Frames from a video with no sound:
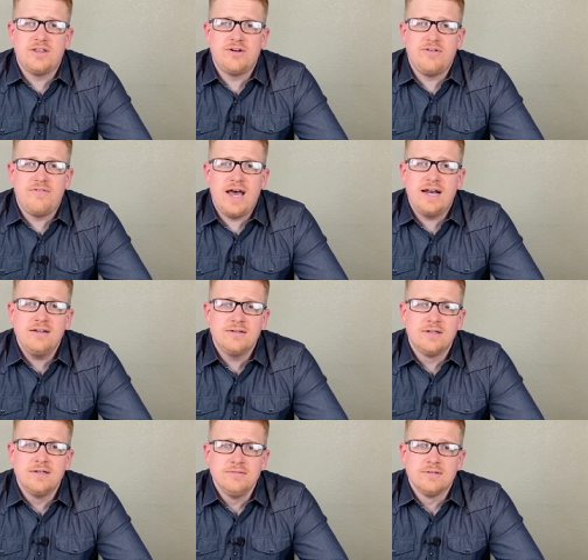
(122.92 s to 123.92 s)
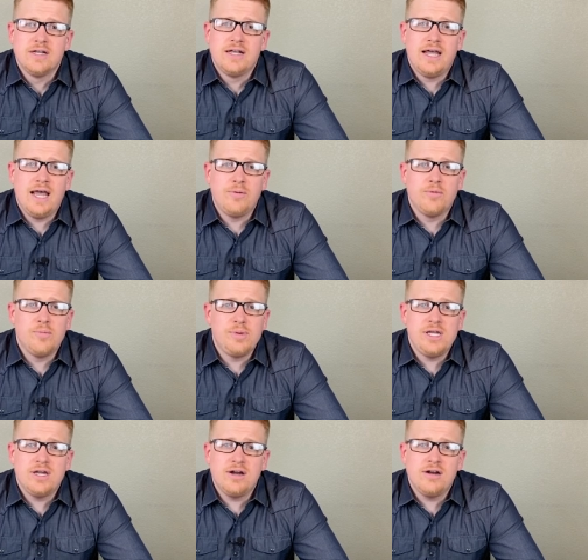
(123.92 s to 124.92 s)
Southern Nevada, and we'll
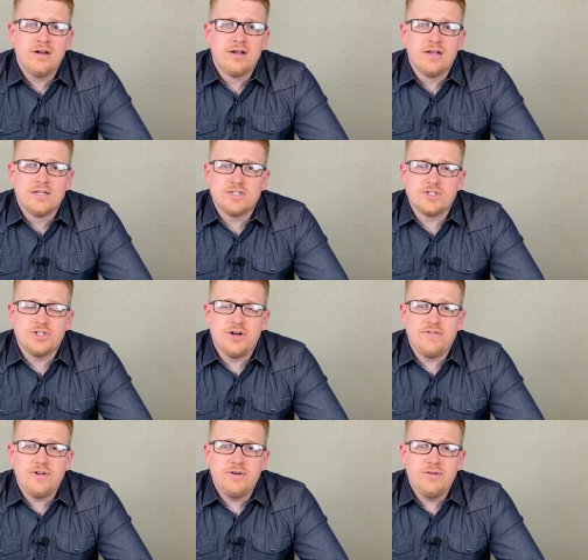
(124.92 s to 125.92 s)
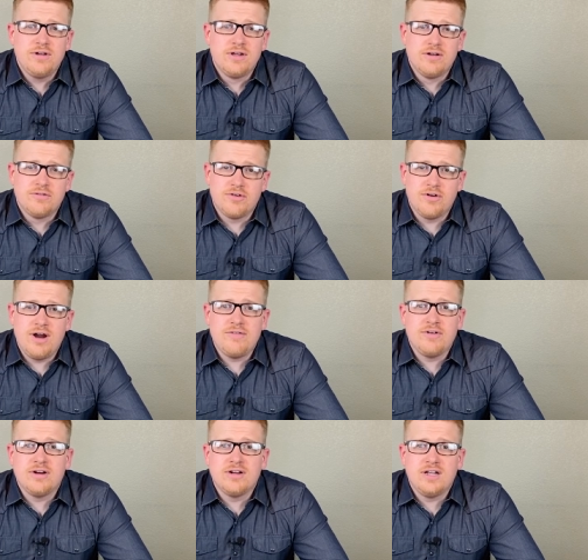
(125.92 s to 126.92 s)
be here to serve you
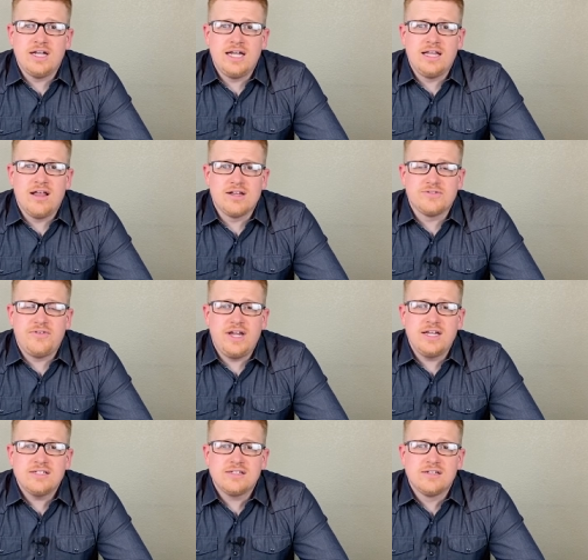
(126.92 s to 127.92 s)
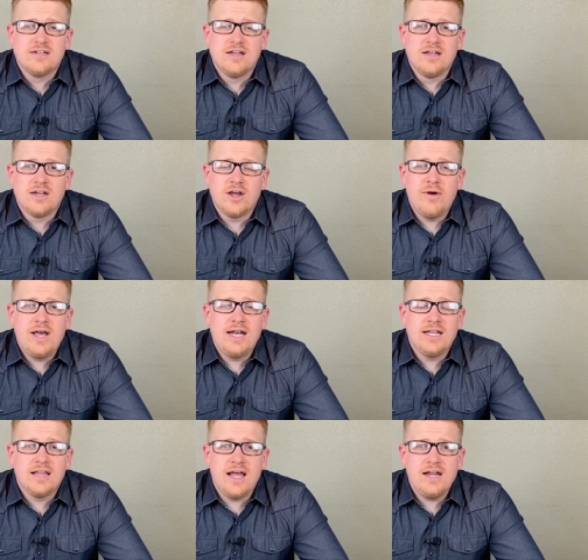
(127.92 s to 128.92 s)
forever in Las Vegas. Go
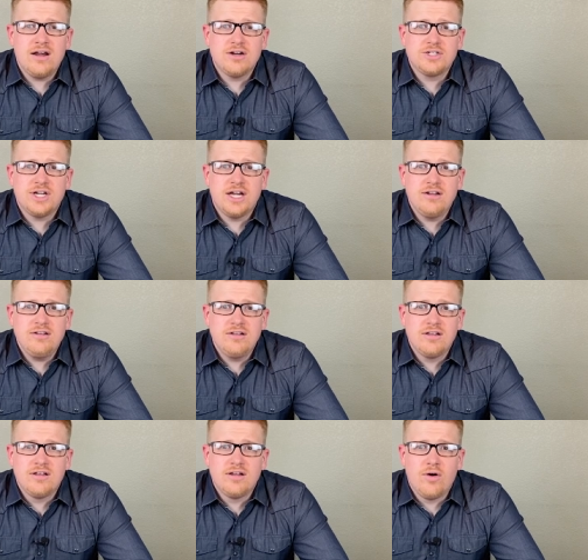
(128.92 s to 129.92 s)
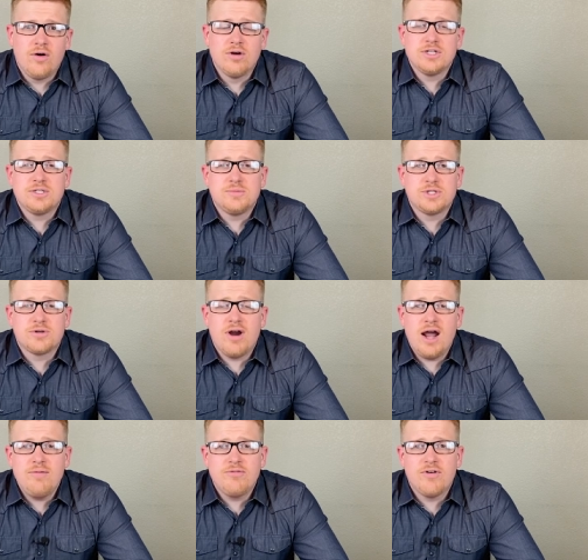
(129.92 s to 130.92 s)
ahead and like our channel or
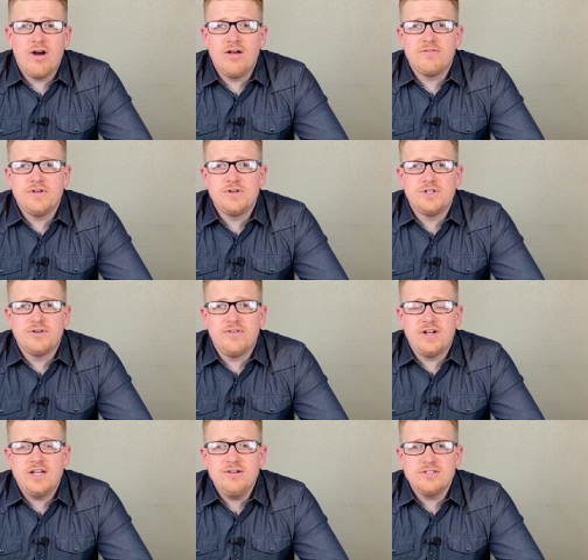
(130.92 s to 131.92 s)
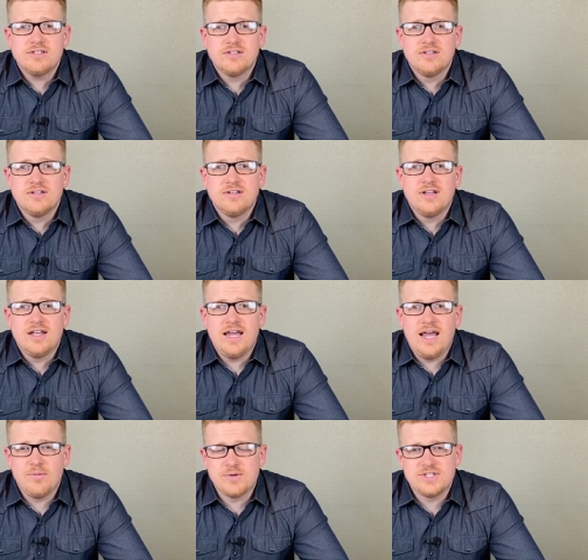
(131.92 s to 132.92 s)
subscribe for all future videos,
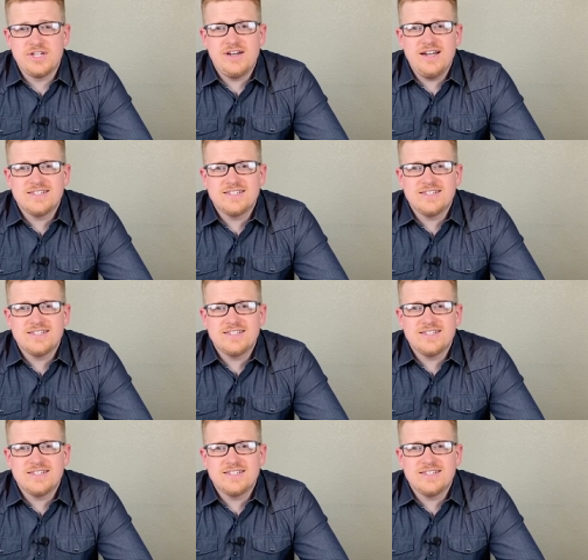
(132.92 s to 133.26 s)
and we'll see you